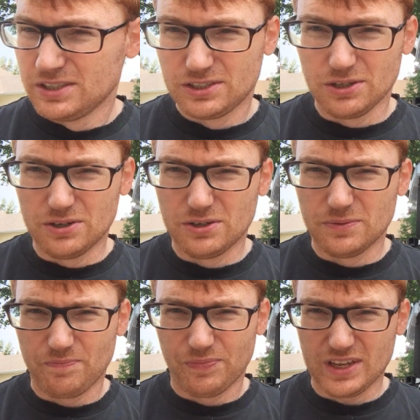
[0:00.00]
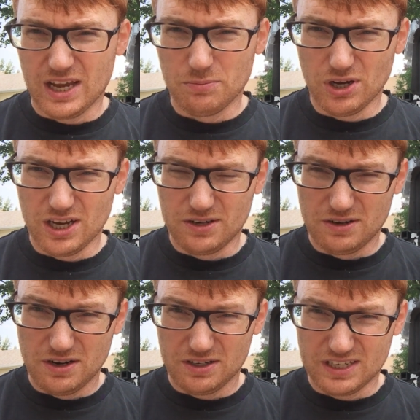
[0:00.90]
So I bought
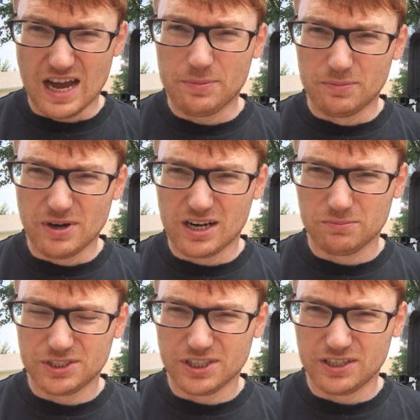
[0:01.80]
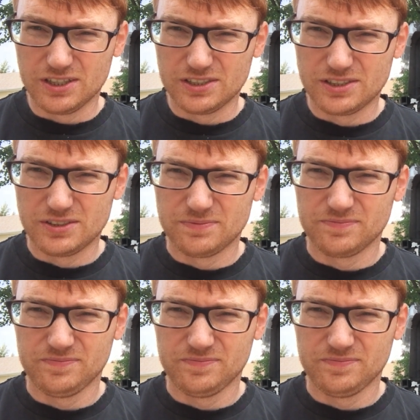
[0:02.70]
top and bottom shutters,